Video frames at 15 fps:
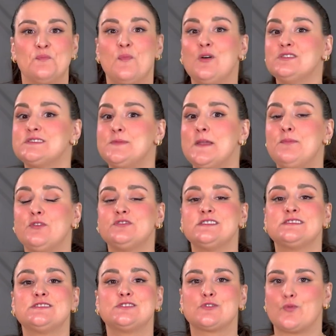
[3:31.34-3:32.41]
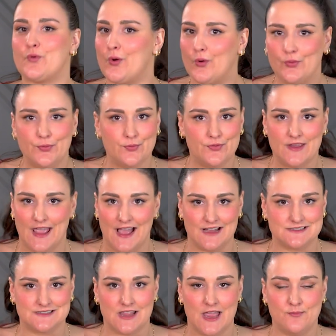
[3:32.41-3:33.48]
Most people just scroll through the
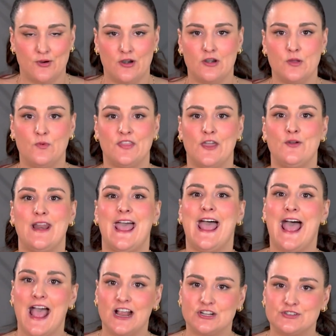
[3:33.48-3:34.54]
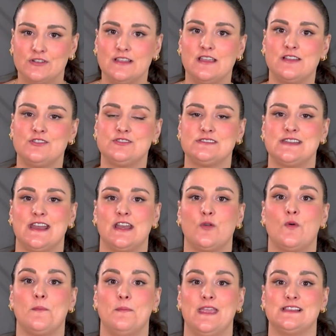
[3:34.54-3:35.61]
ads library without actually understanding
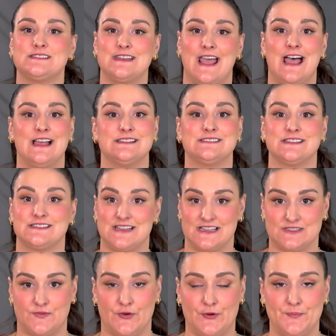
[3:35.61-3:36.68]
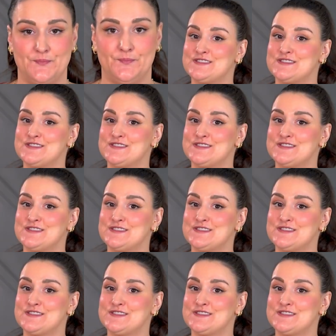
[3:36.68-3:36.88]
what makes an ad successful.